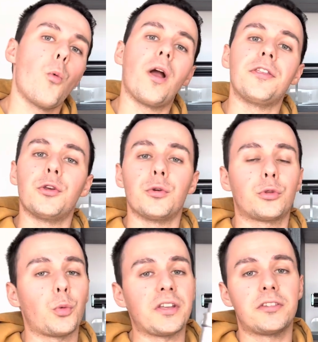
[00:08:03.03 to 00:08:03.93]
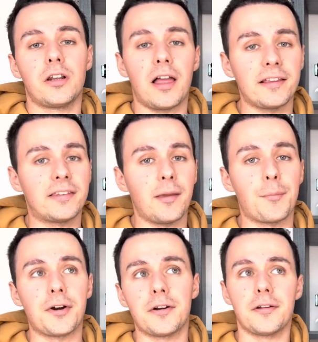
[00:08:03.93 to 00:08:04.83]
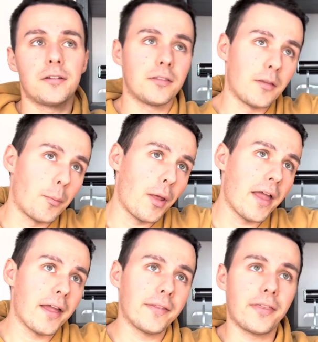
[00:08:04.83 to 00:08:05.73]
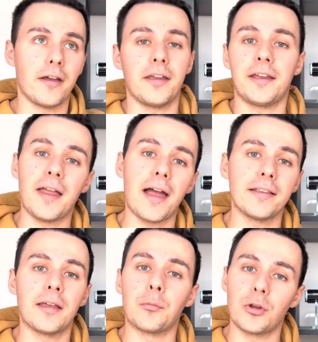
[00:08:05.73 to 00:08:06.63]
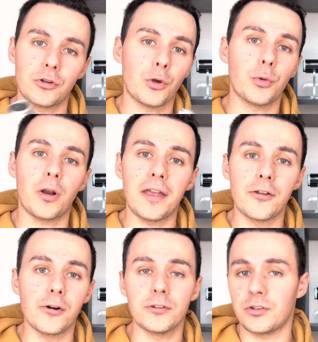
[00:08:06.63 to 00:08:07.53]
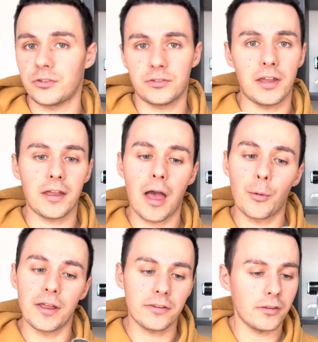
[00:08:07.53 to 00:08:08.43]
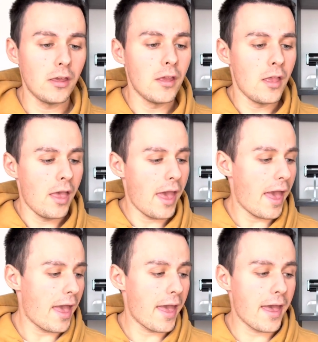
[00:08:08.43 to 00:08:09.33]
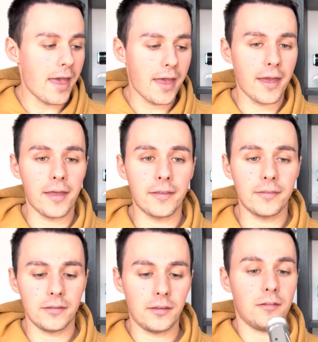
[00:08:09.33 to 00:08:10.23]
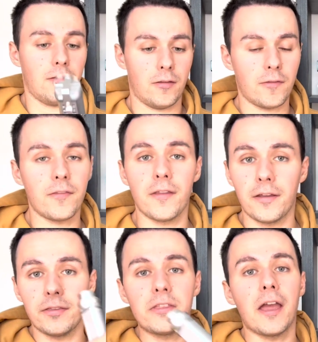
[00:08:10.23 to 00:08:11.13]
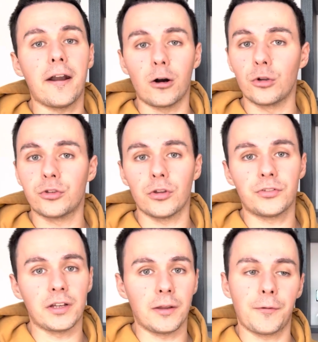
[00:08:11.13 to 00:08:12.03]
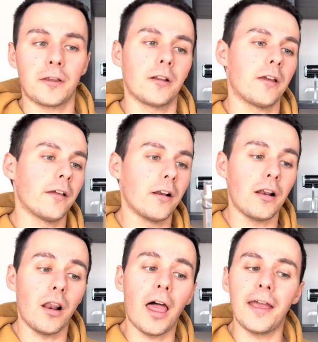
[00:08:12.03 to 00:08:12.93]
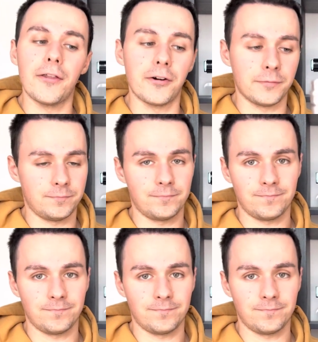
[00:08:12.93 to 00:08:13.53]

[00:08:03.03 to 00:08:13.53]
when you twist the lightsaber, the blade ignites. I'm gonna show you later, just saying how it is. And they are also significantly lighter.